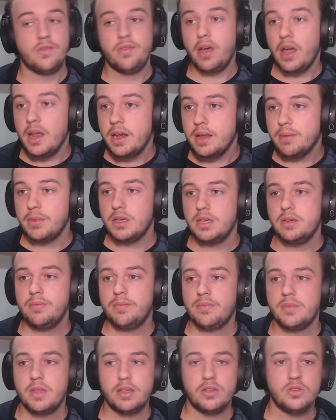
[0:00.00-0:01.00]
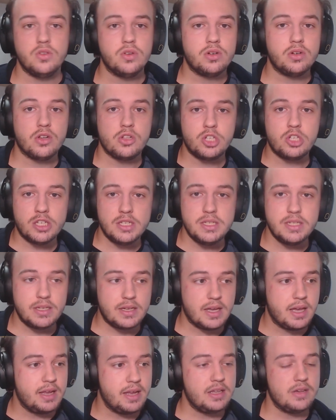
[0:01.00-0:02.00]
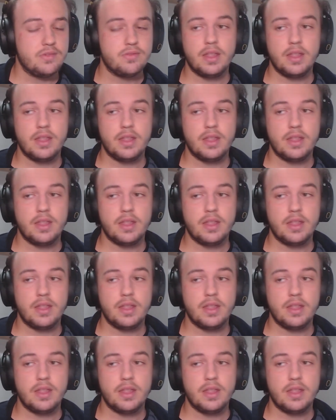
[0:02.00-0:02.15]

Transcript: enemy and you're not changing any of